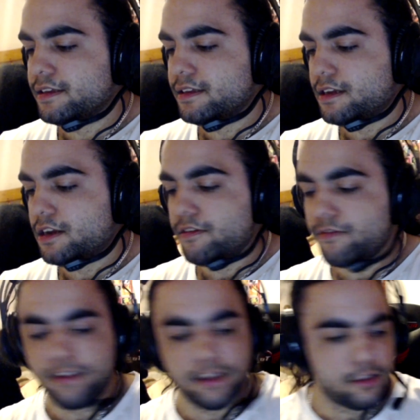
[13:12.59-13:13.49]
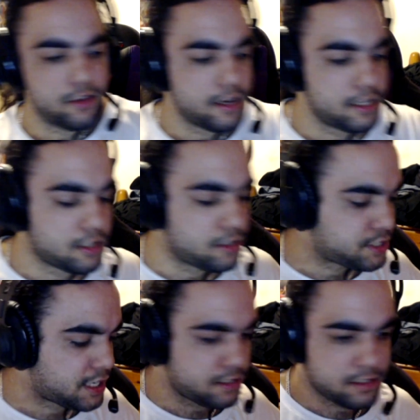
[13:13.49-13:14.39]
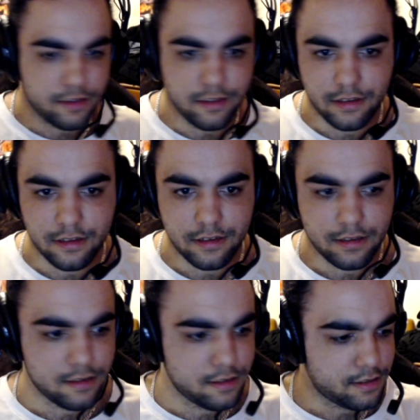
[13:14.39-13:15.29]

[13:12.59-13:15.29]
I don't think you guys understand the